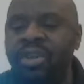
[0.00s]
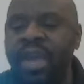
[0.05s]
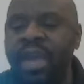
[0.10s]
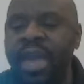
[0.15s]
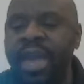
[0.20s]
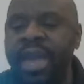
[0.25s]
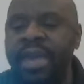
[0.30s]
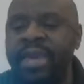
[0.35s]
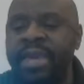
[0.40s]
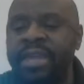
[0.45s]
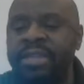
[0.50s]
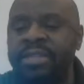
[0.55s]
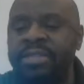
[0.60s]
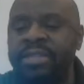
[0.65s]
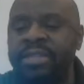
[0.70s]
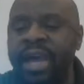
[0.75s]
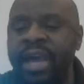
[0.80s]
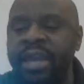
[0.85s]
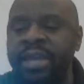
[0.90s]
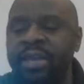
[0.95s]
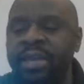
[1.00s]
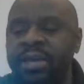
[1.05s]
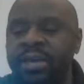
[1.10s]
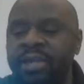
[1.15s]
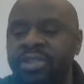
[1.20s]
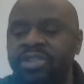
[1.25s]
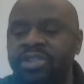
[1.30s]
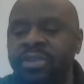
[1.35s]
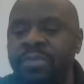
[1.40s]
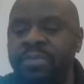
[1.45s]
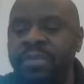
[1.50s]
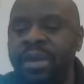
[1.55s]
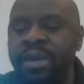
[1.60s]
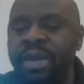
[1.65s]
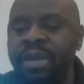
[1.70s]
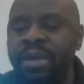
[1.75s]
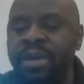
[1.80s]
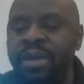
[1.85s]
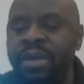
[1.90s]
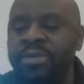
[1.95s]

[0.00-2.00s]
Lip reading: had insight to be